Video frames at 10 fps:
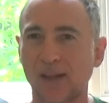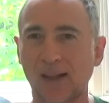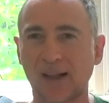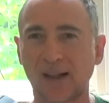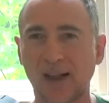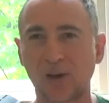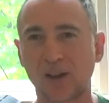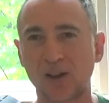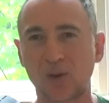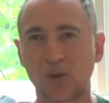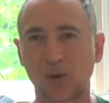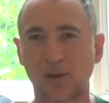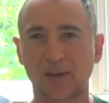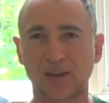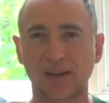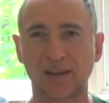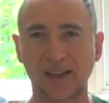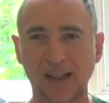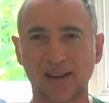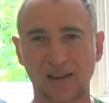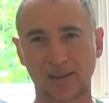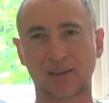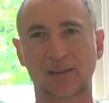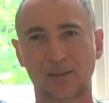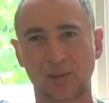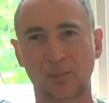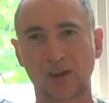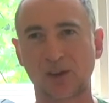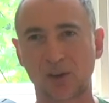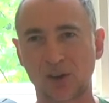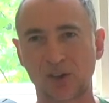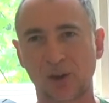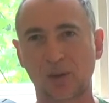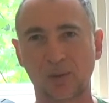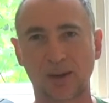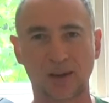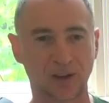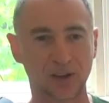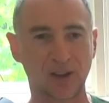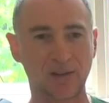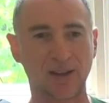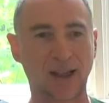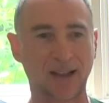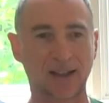and how can you get it materials that'll achieve that?